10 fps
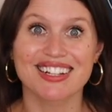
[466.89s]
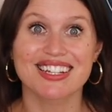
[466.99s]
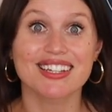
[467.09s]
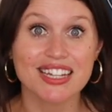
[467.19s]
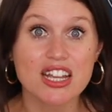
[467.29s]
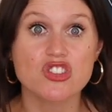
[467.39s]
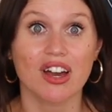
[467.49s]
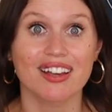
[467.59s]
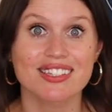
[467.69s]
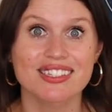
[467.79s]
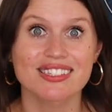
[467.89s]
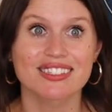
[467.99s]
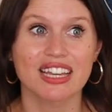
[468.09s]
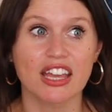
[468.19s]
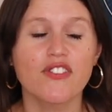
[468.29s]
to teach us
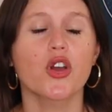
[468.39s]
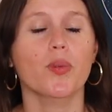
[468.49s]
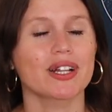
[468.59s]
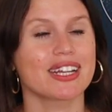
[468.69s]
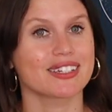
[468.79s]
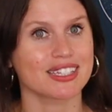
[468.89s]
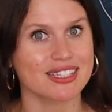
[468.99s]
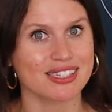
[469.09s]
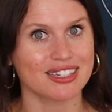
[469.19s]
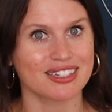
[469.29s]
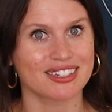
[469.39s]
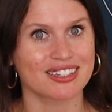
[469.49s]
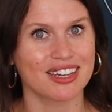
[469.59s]
if you're willing to listen.